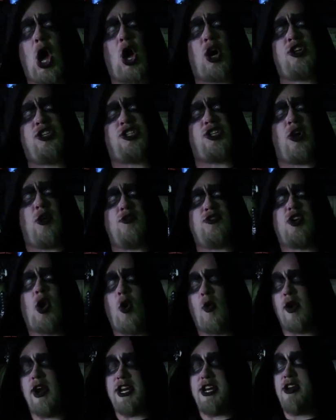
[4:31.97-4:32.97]
talk shows
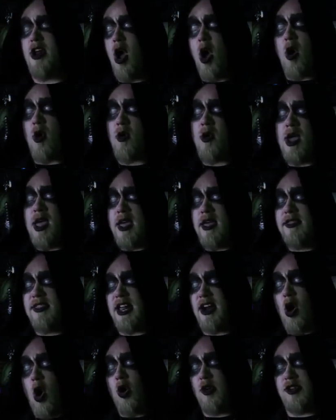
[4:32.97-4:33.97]
already know
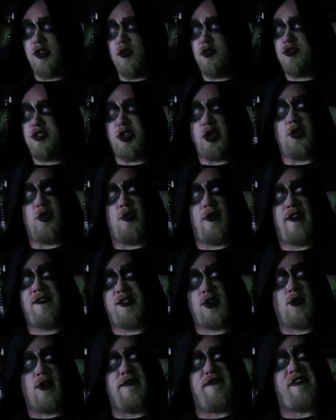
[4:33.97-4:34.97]
that all you'll do
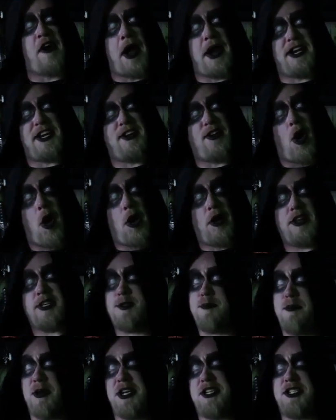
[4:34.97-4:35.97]
if you're invited on
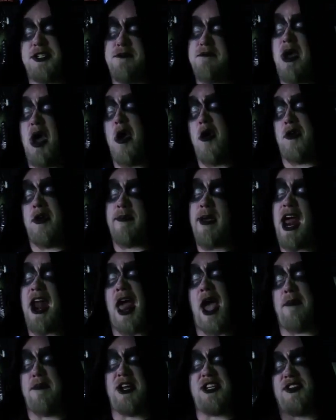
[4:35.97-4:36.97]
is bitch and moan about
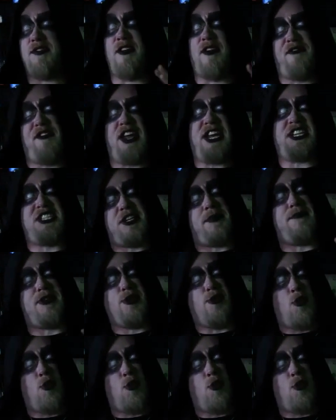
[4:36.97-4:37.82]
how much of a victim